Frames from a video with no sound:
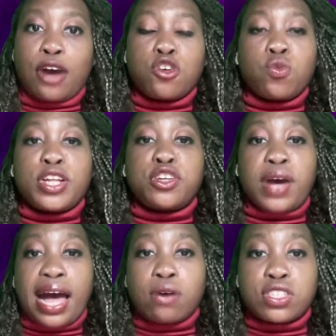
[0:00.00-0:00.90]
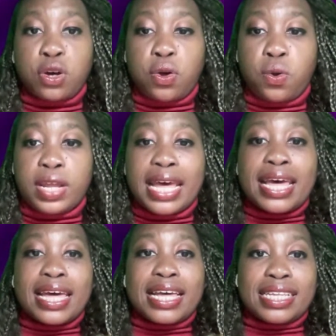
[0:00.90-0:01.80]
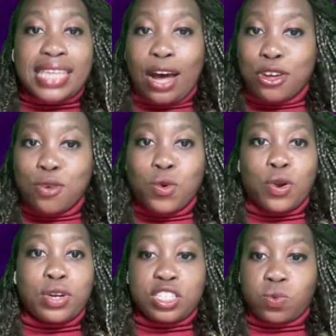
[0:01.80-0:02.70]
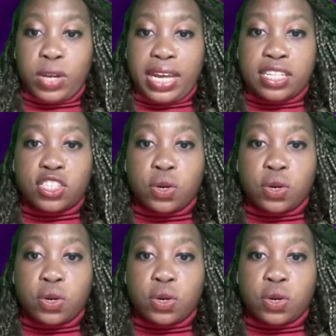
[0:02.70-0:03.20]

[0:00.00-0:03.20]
How you run your household is how your world is ran.